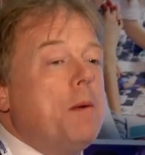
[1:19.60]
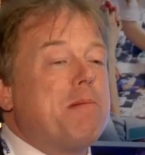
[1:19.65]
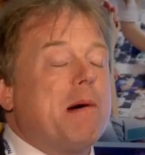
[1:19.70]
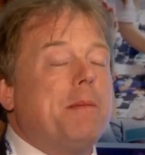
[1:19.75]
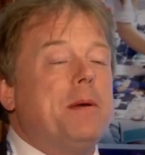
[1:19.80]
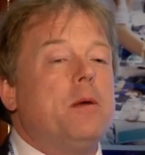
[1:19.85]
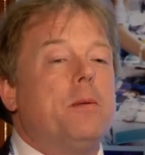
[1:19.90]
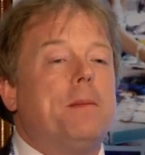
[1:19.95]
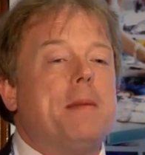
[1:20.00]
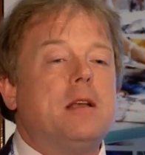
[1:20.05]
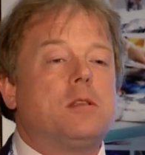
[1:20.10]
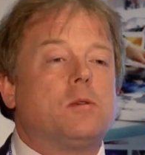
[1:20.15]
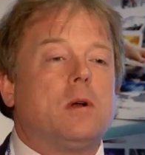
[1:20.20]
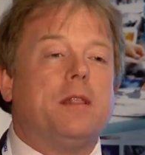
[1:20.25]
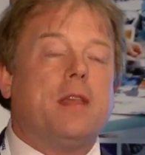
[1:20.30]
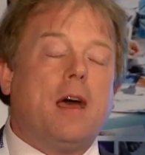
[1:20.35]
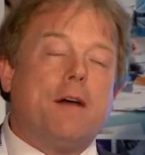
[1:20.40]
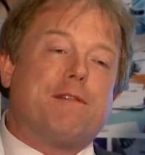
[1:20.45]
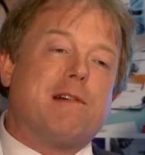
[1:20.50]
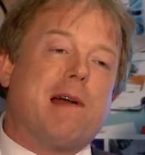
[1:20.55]
we're probably most
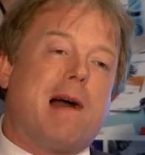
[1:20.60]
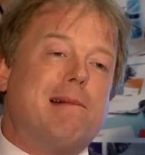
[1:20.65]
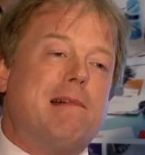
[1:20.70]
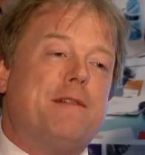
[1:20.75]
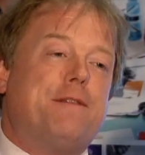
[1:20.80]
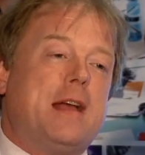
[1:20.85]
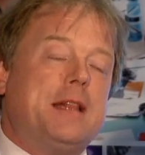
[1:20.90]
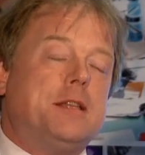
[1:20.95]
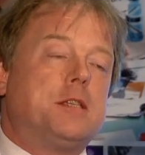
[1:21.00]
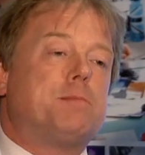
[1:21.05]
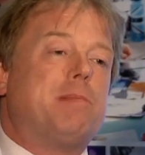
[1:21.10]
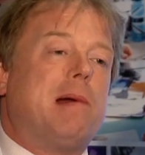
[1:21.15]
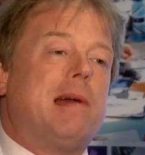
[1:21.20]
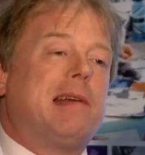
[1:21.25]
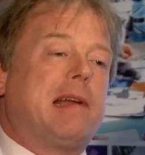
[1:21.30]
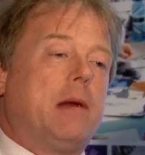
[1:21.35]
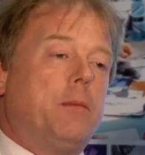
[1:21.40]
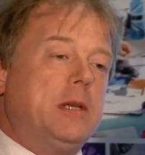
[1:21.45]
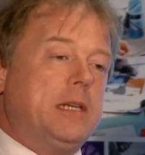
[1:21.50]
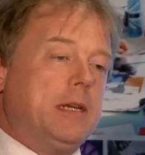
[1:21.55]
well known for our events
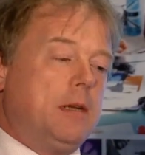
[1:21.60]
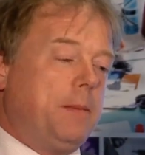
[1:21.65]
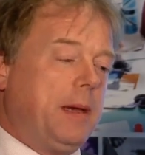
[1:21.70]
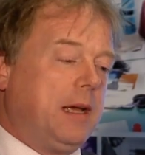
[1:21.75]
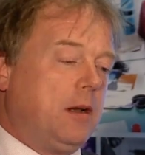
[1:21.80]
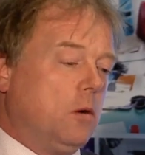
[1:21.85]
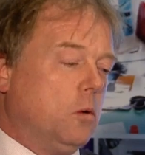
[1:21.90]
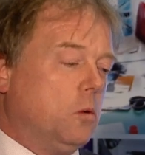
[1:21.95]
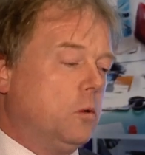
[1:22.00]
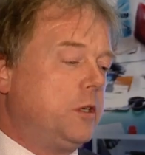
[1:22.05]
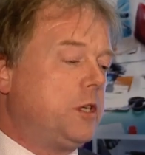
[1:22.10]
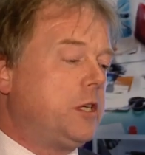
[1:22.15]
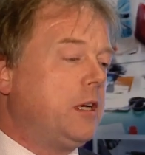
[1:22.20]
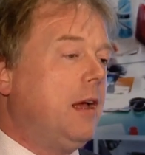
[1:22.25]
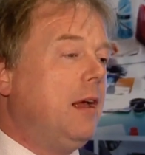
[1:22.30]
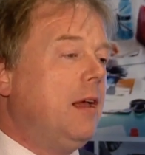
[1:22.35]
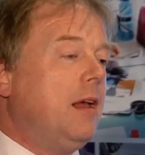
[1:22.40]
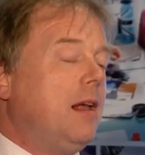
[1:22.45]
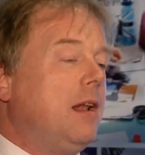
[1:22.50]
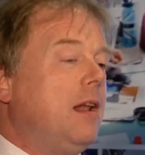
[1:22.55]
programme. We did a big launch
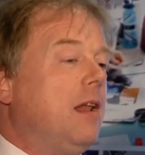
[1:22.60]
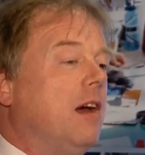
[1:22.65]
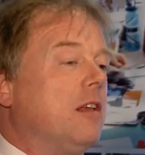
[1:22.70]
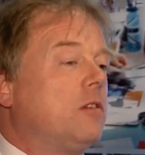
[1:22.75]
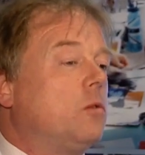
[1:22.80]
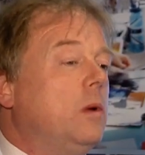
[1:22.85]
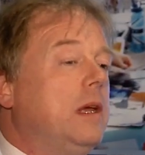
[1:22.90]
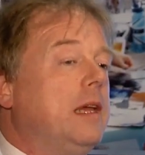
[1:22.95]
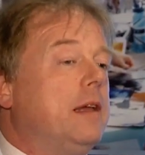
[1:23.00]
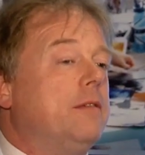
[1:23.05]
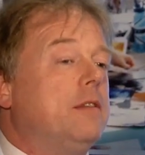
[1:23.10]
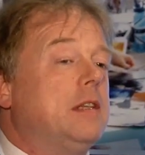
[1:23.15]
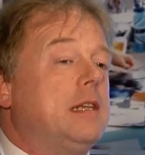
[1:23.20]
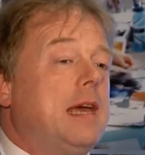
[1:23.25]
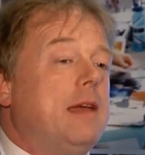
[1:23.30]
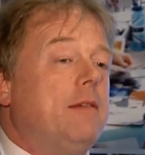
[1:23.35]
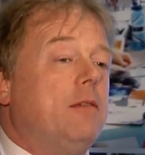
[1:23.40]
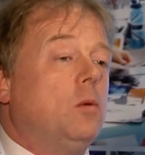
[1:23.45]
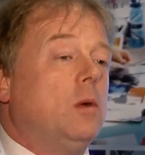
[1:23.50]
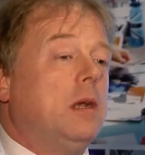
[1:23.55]
last week of the
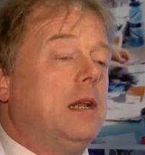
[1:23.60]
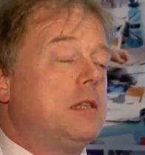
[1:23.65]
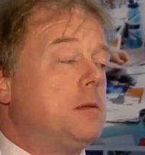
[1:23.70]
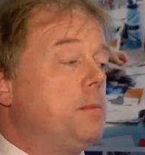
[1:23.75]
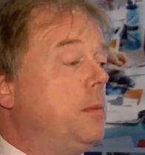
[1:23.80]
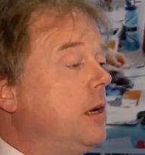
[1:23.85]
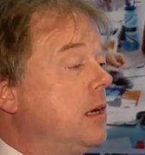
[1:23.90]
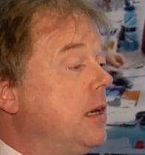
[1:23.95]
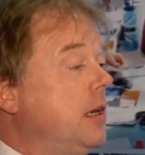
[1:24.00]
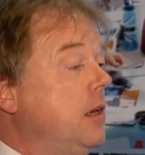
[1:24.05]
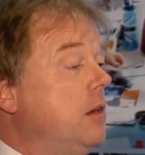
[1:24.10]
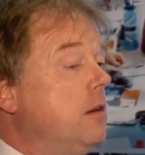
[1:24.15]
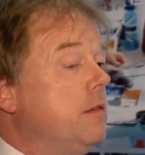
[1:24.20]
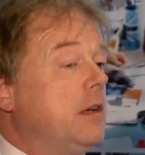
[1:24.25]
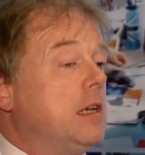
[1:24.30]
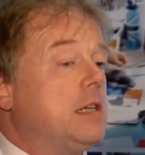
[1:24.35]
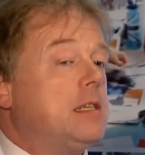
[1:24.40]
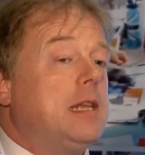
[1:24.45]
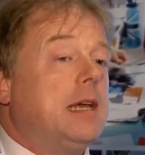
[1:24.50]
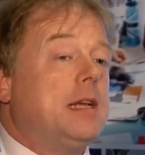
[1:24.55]
David Willetts book, A
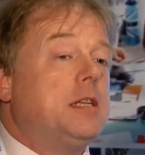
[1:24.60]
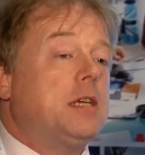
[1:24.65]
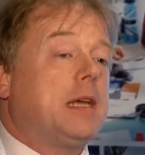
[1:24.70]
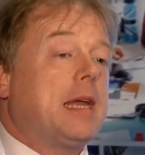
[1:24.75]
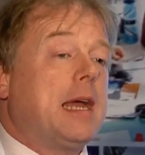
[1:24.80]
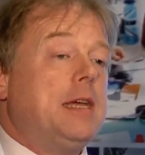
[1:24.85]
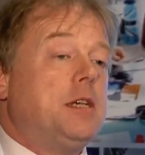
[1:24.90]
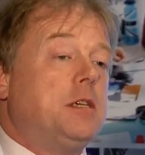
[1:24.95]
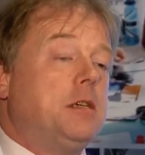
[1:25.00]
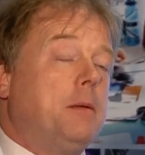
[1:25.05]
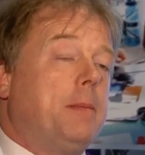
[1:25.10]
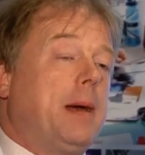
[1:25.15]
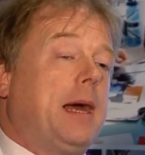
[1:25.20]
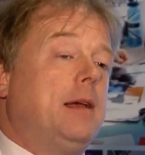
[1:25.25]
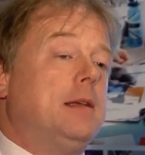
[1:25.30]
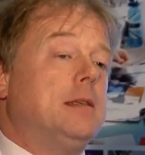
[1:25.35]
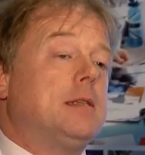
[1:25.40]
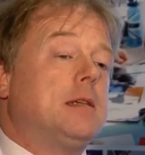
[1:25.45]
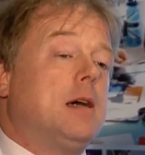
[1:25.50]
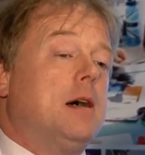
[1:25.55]
University Education,
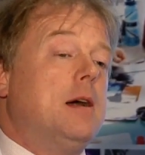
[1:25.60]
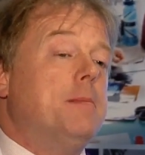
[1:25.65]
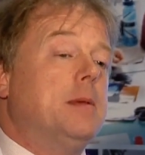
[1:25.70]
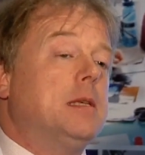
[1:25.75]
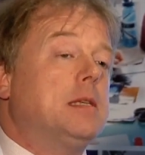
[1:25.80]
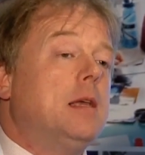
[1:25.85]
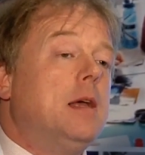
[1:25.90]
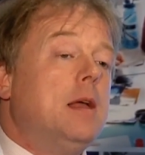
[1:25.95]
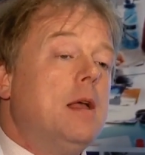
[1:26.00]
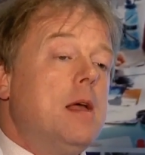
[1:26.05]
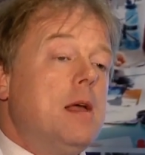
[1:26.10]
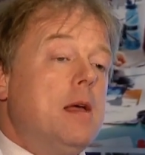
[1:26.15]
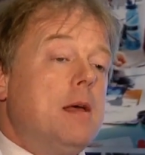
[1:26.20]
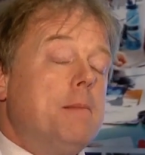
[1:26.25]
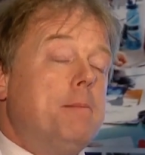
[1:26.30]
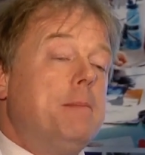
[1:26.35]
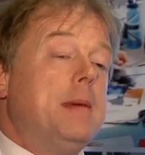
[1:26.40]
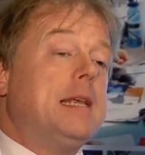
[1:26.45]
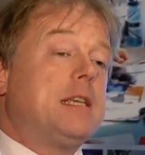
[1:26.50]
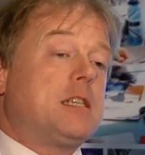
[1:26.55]
about his time as
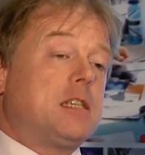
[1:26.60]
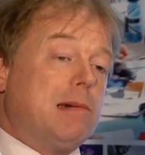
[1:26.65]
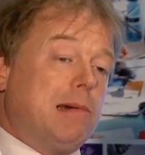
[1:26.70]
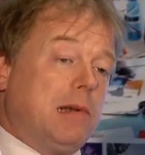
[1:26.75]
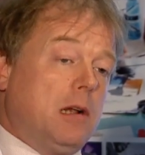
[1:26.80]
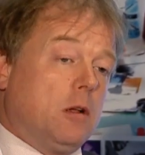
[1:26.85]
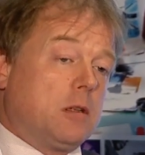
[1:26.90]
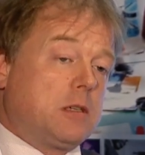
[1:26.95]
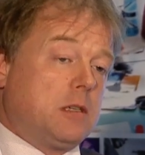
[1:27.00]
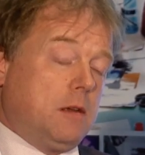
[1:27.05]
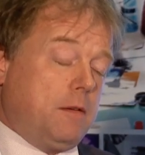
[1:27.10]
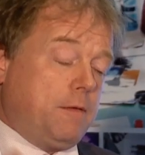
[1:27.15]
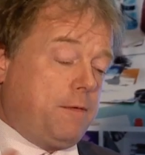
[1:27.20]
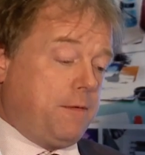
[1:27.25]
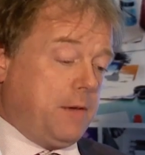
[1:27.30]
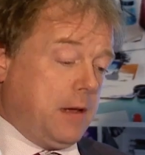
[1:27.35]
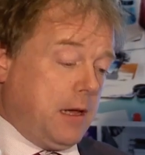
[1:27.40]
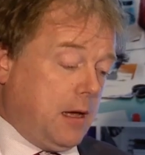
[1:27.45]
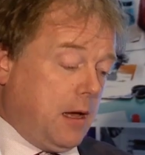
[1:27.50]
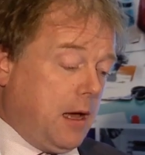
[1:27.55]
Minister, and lots
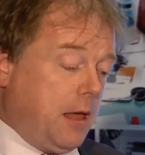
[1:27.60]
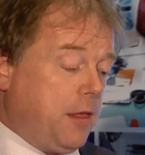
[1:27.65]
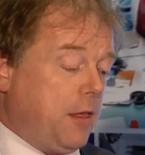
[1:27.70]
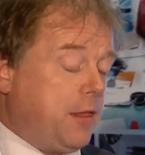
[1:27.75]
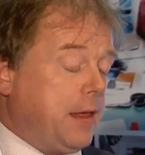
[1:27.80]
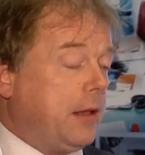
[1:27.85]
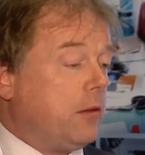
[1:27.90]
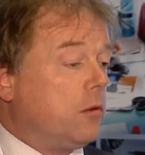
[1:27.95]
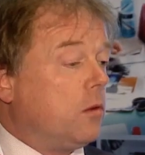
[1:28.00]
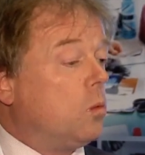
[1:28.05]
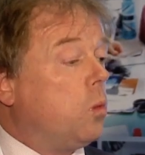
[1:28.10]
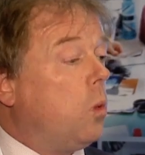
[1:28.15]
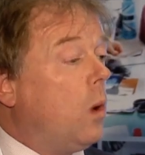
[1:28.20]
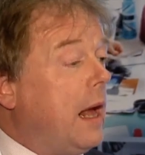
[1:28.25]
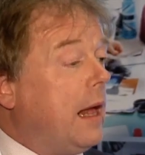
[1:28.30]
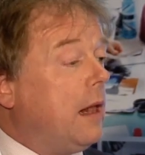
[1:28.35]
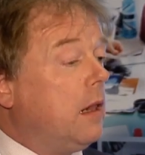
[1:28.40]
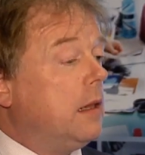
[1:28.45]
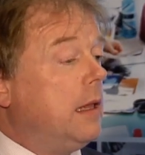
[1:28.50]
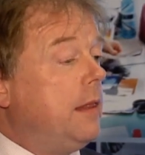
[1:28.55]
of other things as
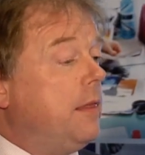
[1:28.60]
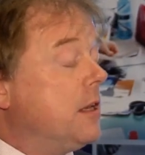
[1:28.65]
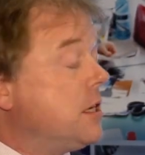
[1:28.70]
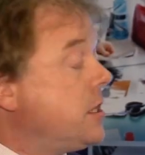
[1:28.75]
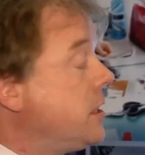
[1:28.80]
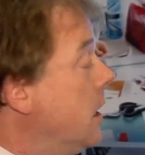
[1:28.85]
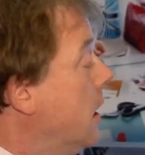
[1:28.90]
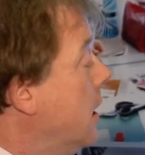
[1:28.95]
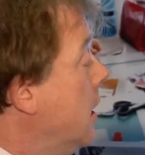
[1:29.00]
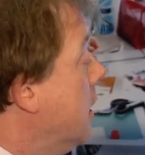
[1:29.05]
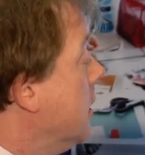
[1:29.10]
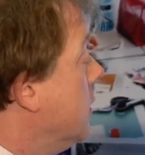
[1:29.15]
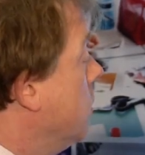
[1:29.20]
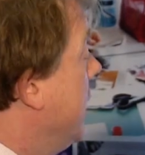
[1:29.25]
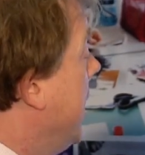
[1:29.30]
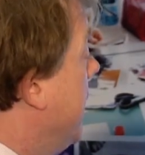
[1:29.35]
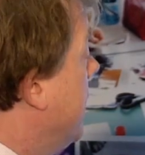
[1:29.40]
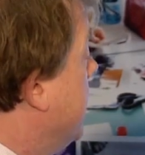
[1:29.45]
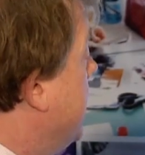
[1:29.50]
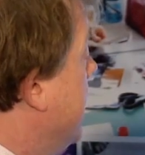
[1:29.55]
well in the
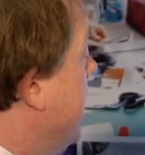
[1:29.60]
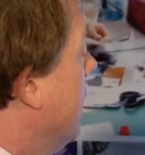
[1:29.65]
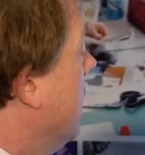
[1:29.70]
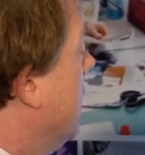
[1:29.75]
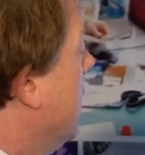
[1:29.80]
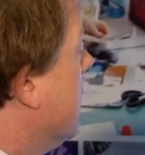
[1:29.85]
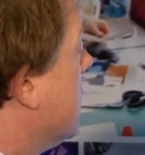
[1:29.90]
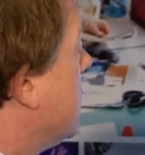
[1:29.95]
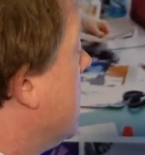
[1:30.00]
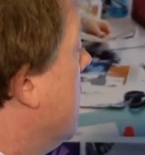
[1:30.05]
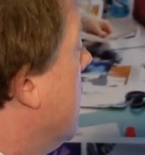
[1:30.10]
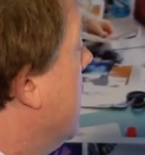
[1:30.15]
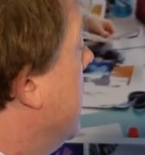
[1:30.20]
Shard. We had a dinner last